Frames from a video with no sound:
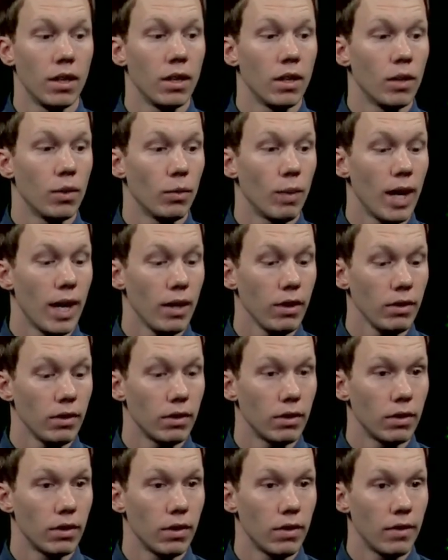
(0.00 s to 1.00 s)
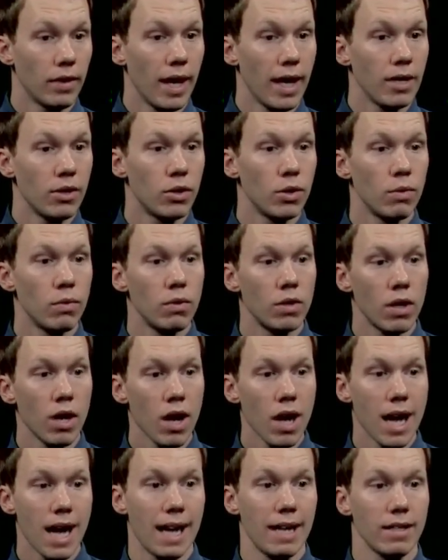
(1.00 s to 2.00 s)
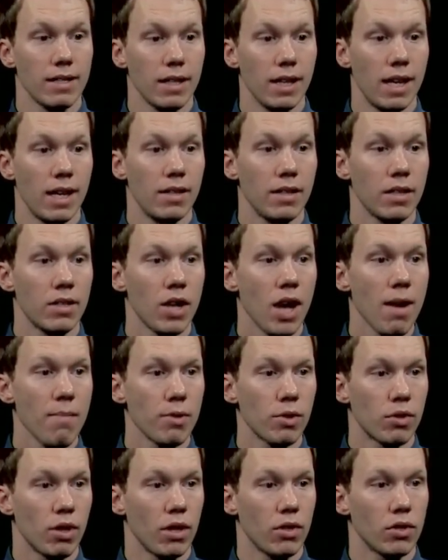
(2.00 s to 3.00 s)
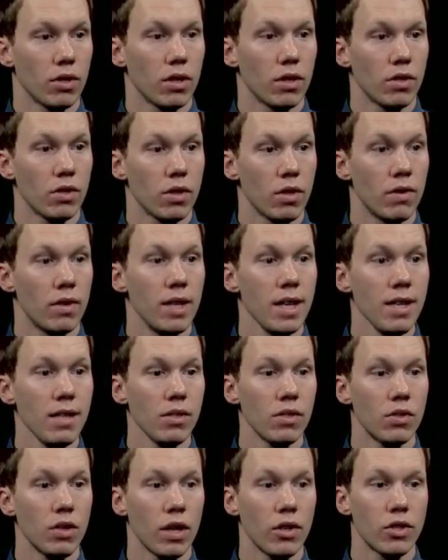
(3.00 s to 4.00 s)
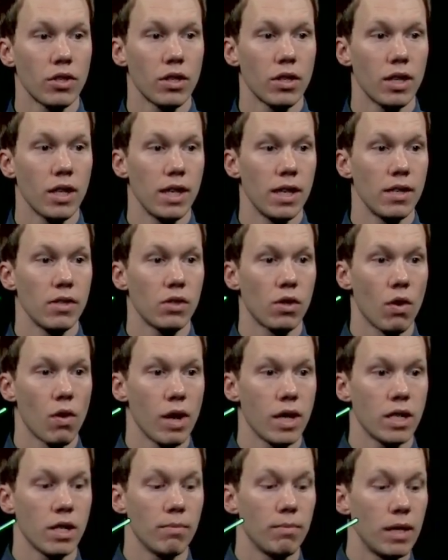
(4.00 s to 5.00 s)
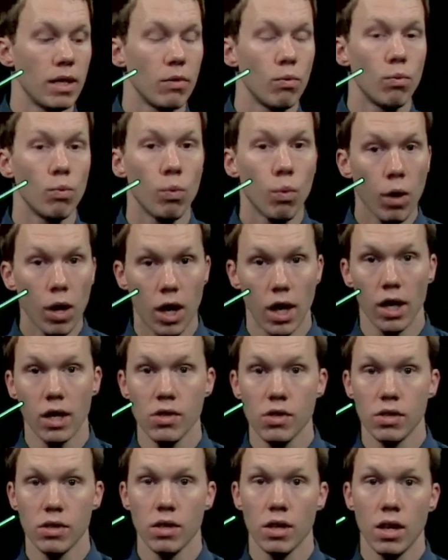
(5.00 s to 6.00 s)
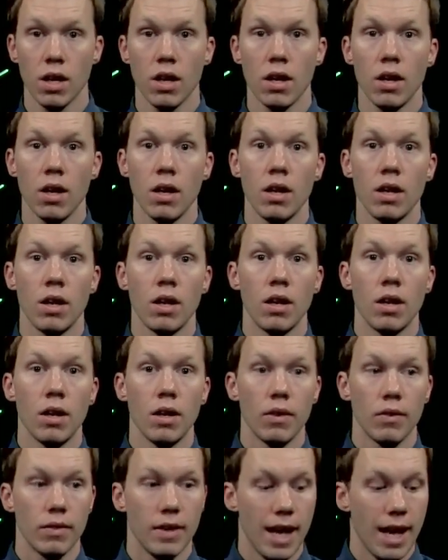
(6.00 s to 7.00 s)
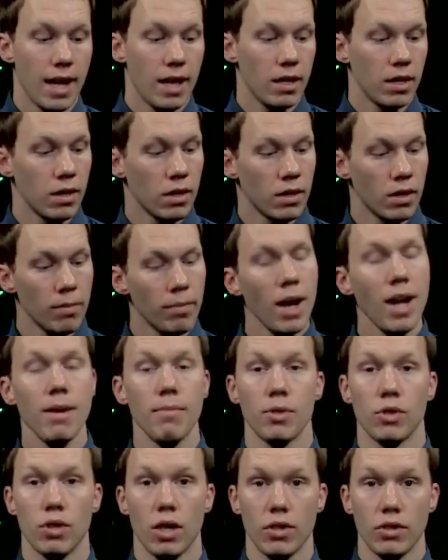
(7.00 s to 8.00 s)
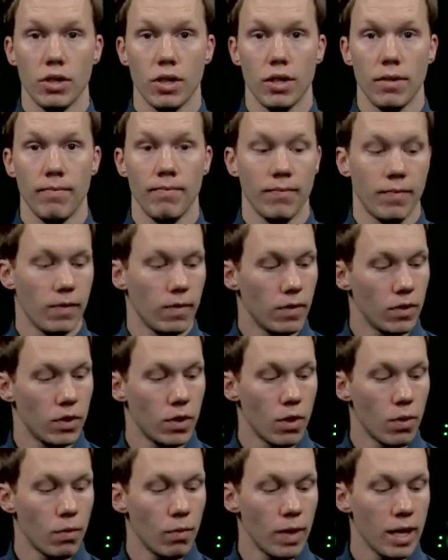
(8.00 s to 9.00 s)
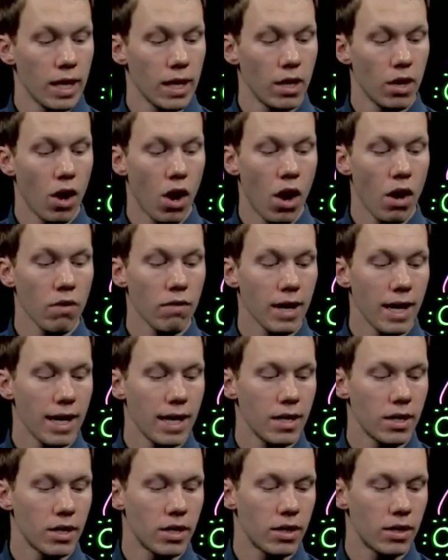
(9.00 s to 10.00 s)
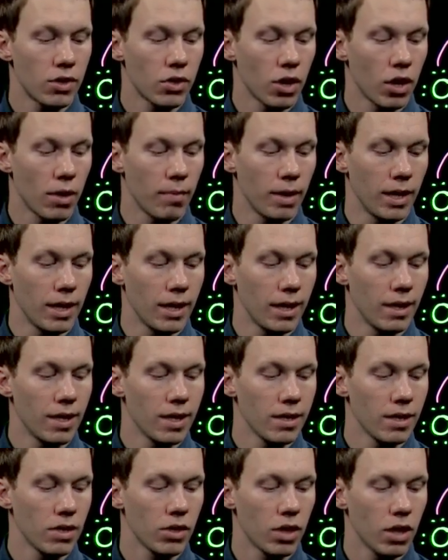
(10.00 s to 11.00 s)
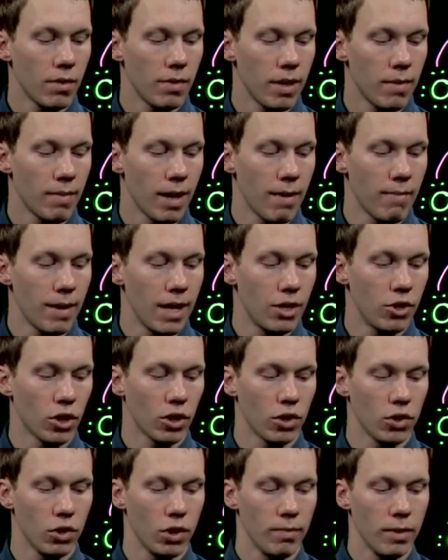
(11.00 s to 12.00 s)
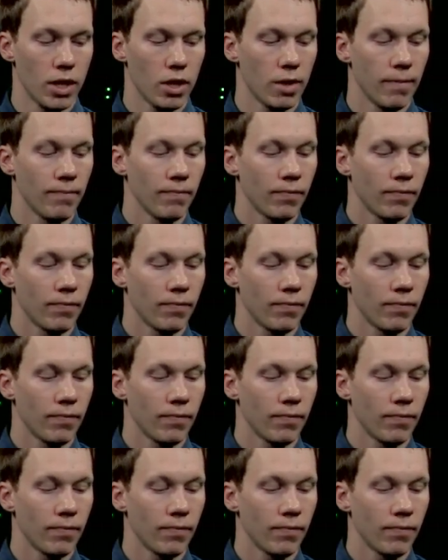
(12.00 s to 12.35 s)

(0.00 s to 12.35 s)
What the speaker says: Well, they do not in the top structure. So this structure is going to be worse than the bottom structure. So we can already determine that this is going to be my major contributor.